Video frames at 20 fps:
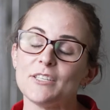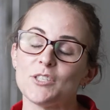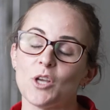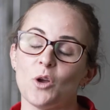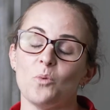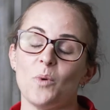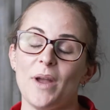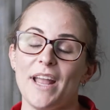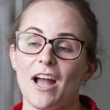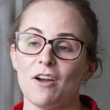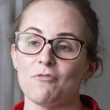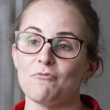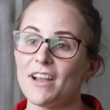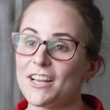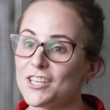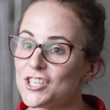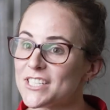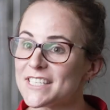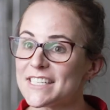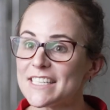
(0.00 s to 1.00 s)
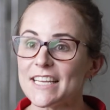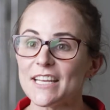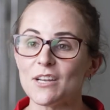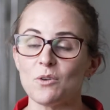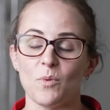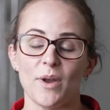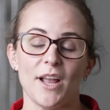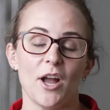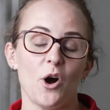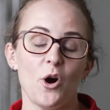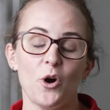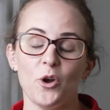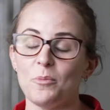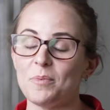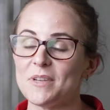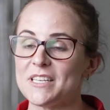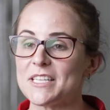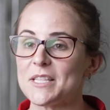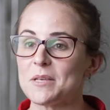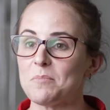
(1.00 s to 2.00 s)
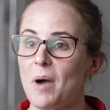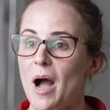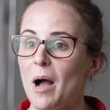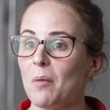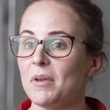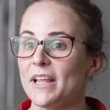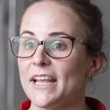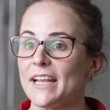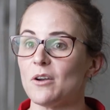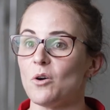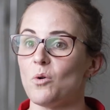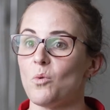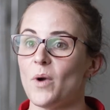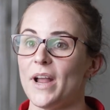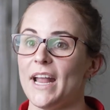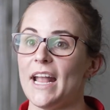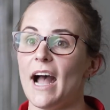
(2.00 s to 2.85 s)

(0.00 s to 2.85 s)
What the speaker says: So we are registered, we are open to the public,